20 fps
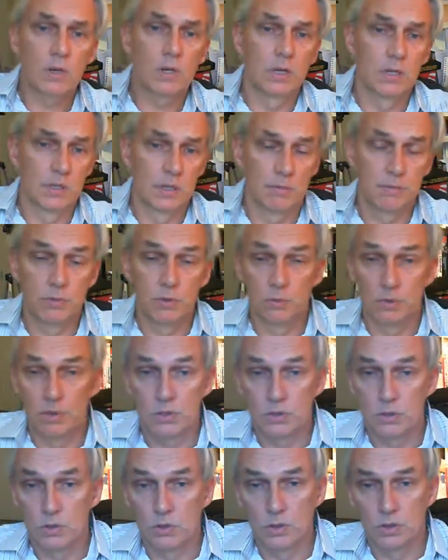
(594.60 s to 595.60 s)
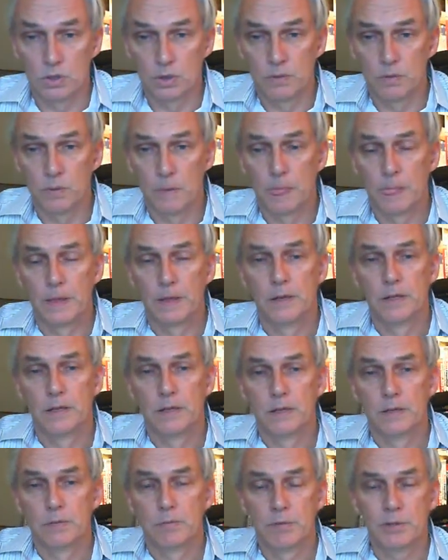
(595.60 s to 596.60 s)
because I'm doing it solo.
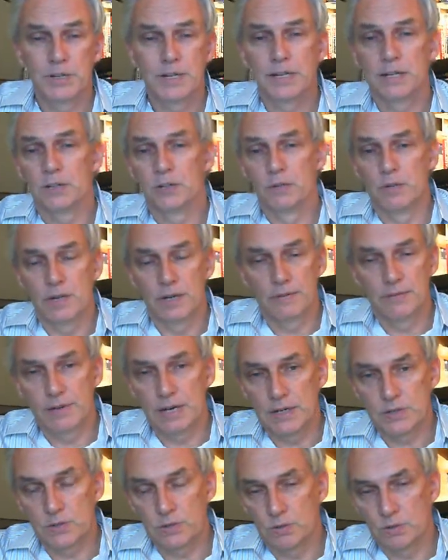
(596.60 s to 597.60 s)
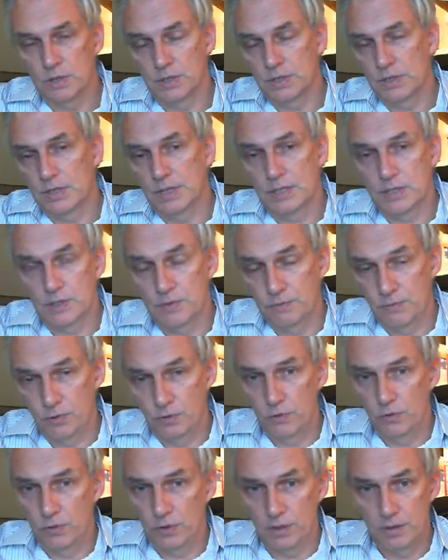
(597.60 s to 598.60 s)
But you can't do that in Vassal because it gets
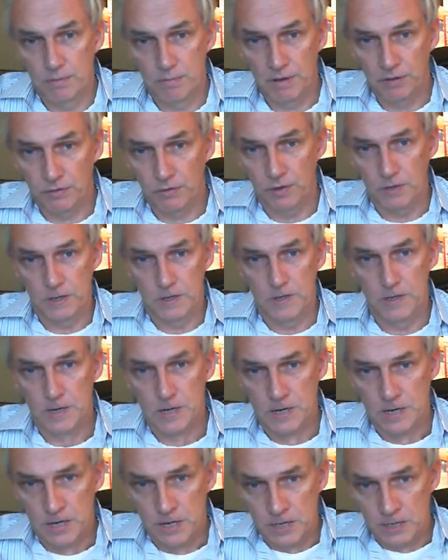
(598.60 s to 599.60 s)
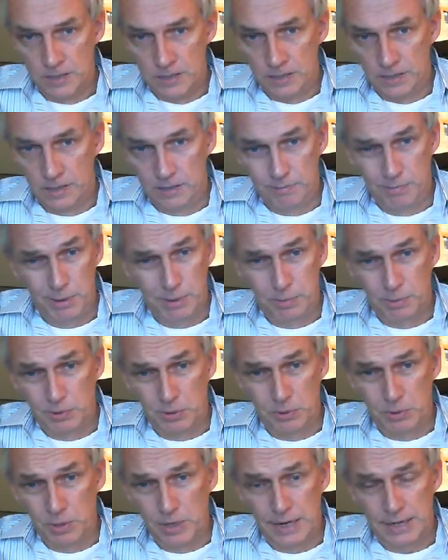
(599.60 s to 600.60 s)
confusing and messy, and people
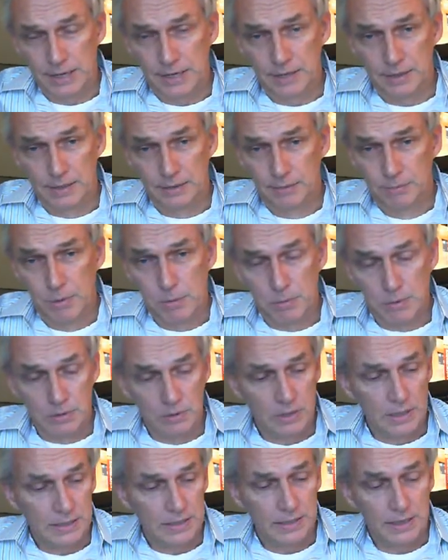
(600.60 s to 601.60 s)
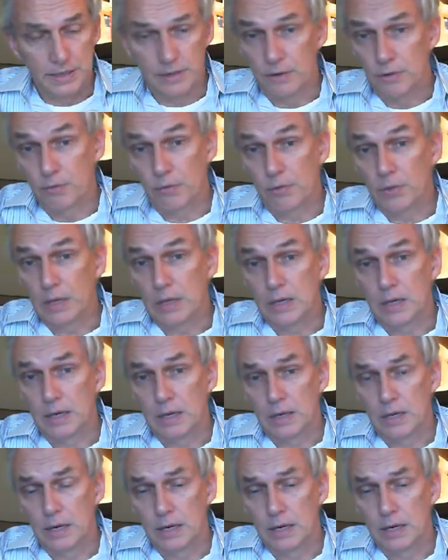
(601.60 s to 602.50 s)
don't like uh, people don't like that. I don't think